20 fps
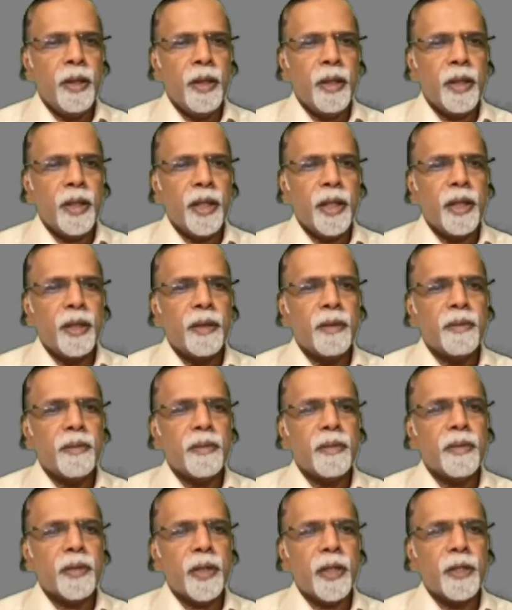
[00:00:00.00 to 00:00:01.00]

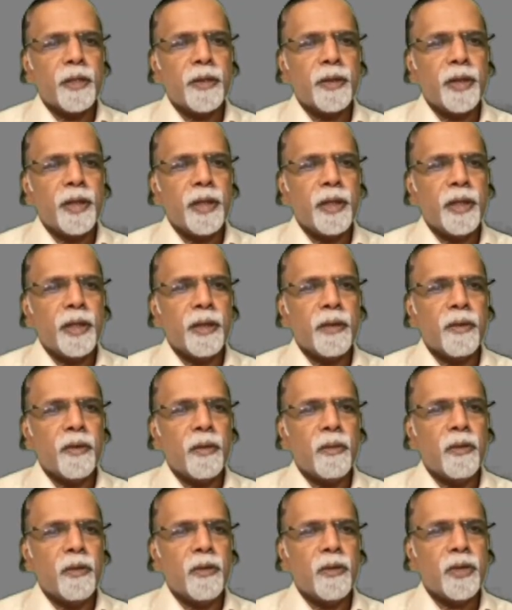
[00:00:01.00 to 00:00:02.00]
Again, you can see
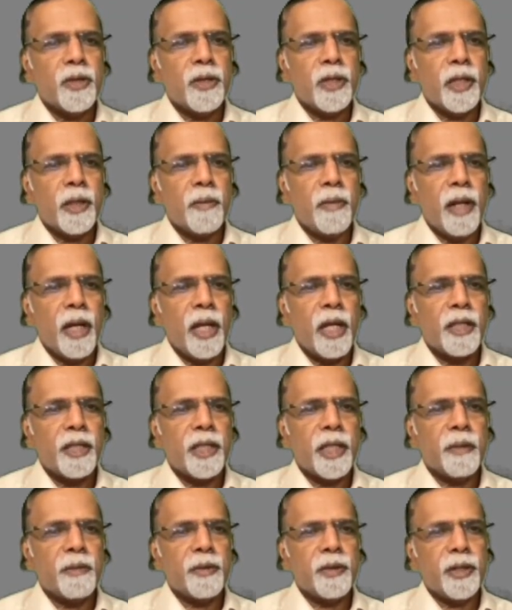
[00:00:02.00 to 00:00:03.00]
almost a
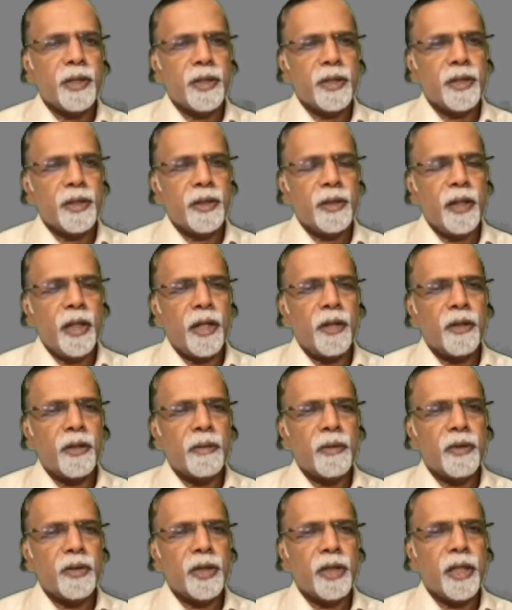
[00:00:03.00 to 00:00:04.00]
barrel-shaped chest,
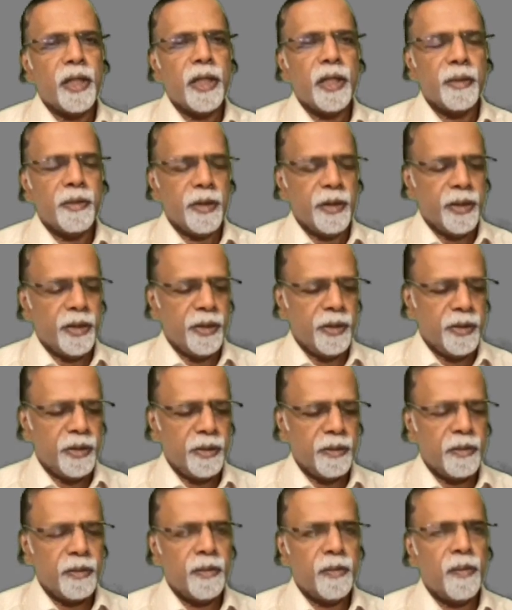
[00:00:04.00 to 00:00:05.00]
anteroposterior diameter
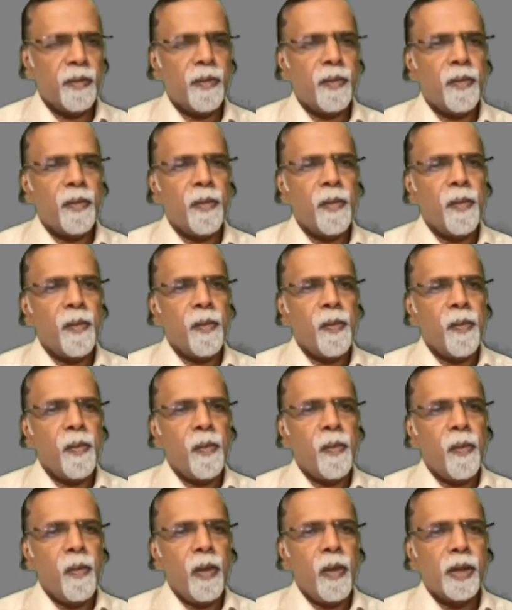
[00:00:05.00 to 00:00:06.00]

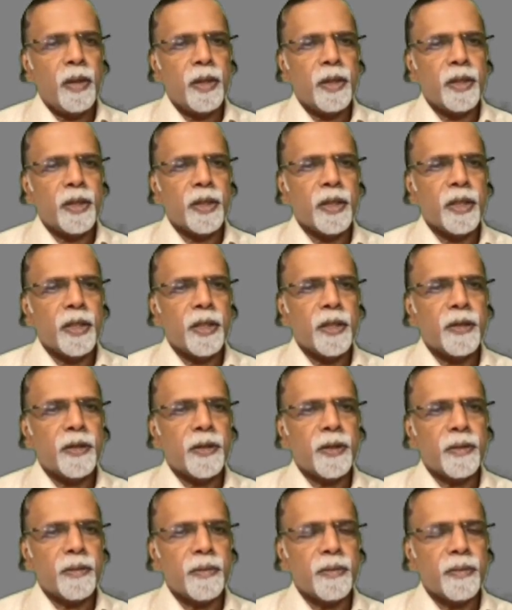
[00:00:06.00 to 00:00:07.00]
is
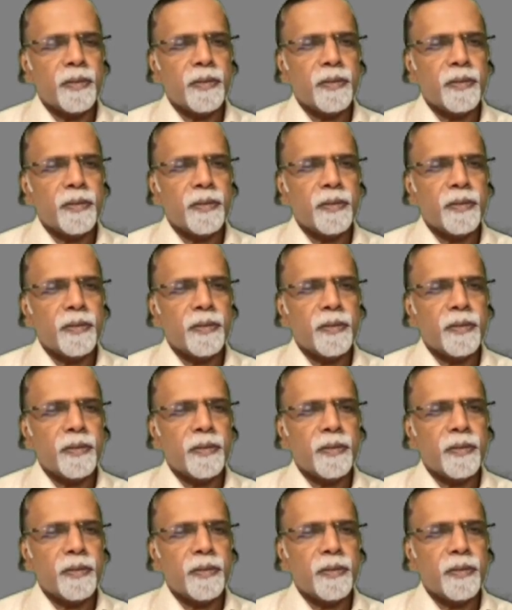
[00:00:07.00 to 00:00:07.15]
increasing.